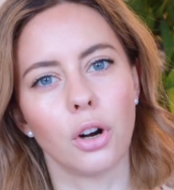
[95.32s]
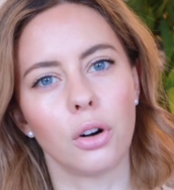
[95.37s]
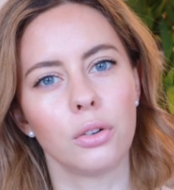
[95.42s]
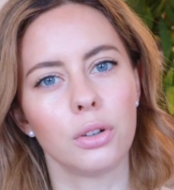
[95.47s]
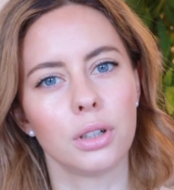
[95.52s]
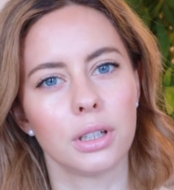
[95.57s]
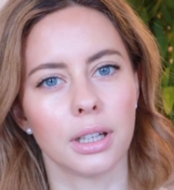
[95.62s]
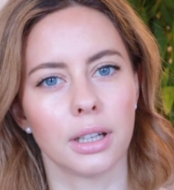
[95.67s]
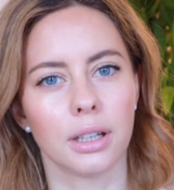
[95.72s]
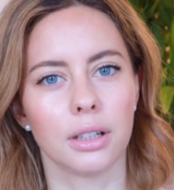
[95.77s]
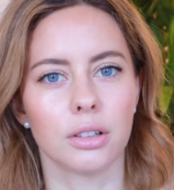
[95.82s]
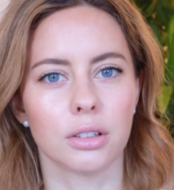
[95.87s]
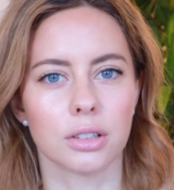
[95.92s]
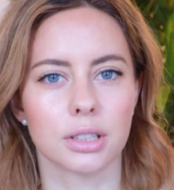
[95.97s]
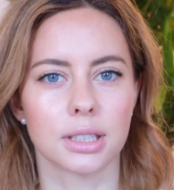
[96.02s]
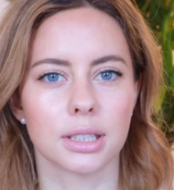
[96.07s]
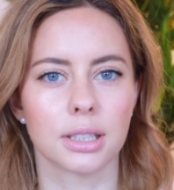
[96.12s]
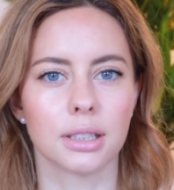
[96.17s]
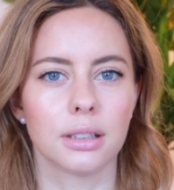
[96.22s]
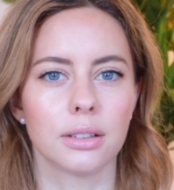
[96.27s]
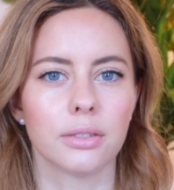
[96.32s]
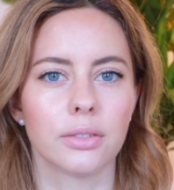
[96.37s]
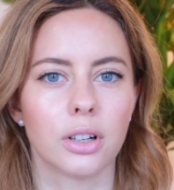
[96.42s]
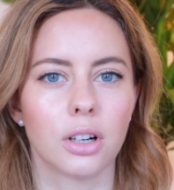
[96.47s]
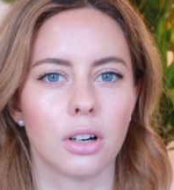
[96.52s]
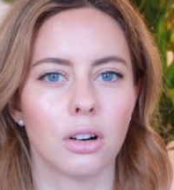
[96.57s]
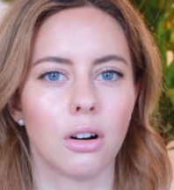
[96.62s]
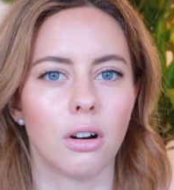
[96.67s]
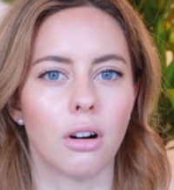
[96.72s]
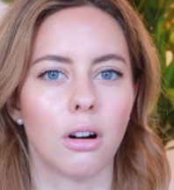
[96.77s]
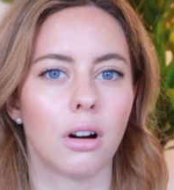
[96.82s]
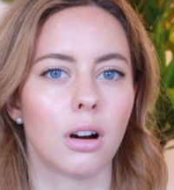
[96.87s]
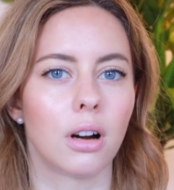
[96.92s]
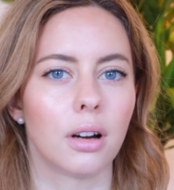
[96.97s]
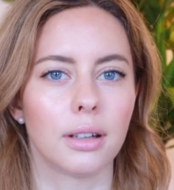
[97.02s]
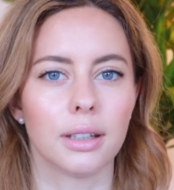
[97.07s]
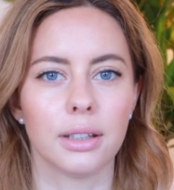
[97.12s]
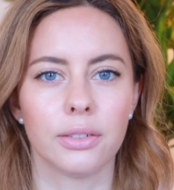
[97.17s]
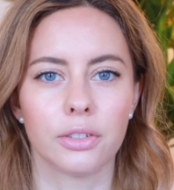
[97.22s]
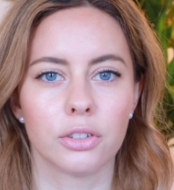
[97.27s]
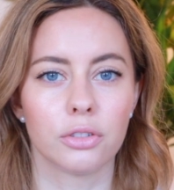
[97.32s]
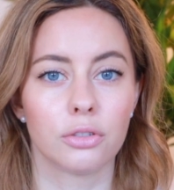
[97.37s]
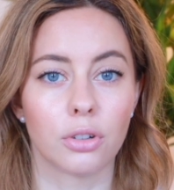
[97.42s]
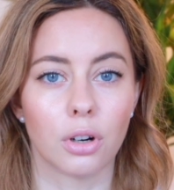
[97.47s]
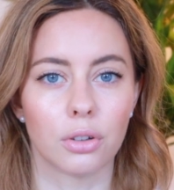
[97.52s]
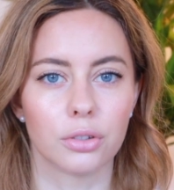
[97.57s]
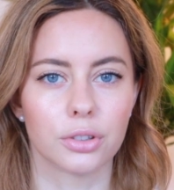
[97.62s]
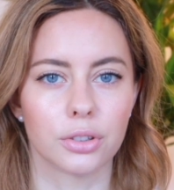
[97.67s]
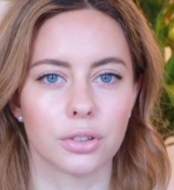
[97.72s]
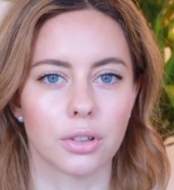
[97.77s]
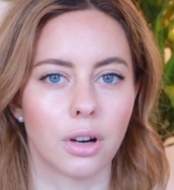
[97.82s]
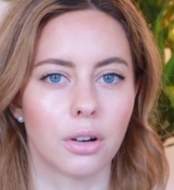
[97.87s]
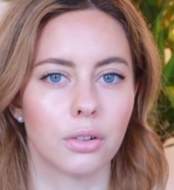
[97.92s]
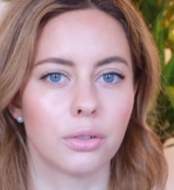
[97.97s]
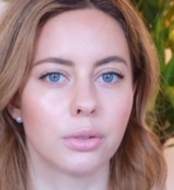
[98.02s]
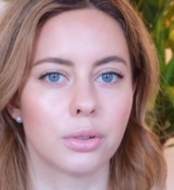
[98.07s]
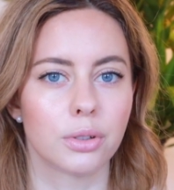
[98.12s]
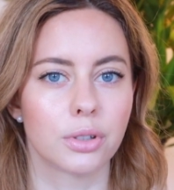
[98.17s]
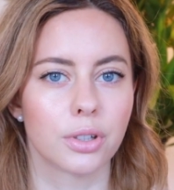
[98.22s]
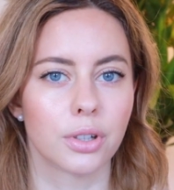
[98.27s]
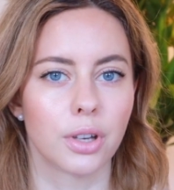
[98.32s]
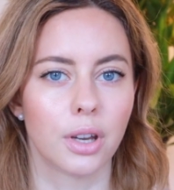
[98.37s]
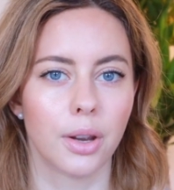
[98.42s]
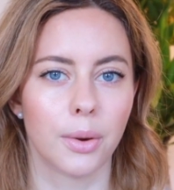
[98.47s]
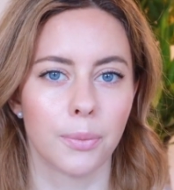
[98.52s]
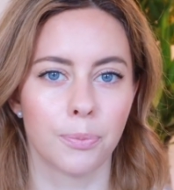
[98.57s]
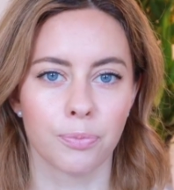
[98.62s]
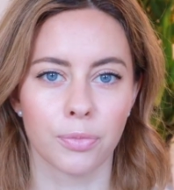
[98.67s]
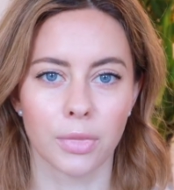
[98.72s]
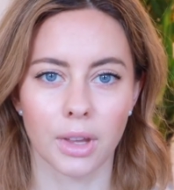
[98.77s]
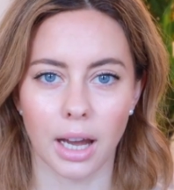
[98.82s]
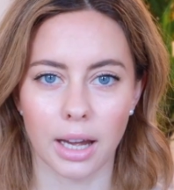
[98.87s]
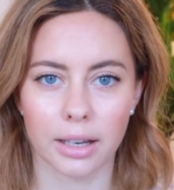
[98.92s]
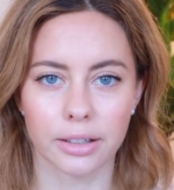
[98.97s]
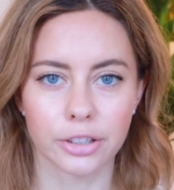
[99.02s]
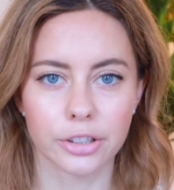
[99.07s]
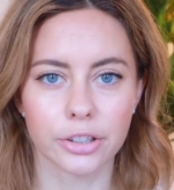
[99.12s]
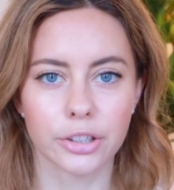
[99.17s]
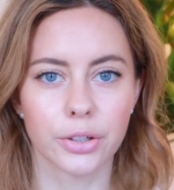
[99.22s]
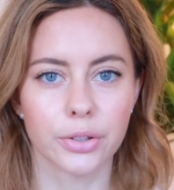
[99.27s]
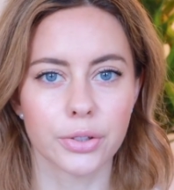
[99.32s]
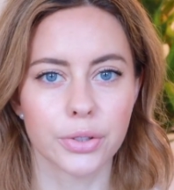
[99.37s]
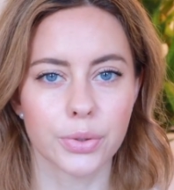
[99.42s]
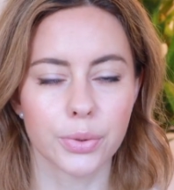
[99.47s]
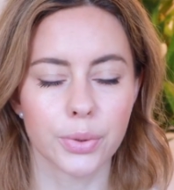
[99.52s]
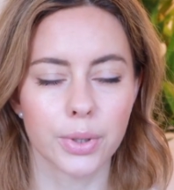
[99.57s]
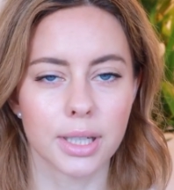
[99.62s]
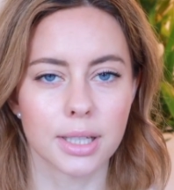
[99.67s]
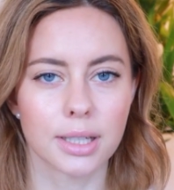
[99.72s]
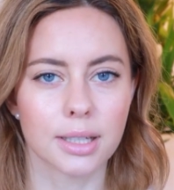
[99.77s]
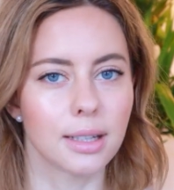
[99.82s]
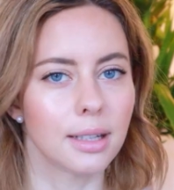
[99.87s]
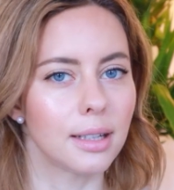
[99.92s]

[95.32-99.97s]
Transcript: golden or silver or even rose gold undertone to it.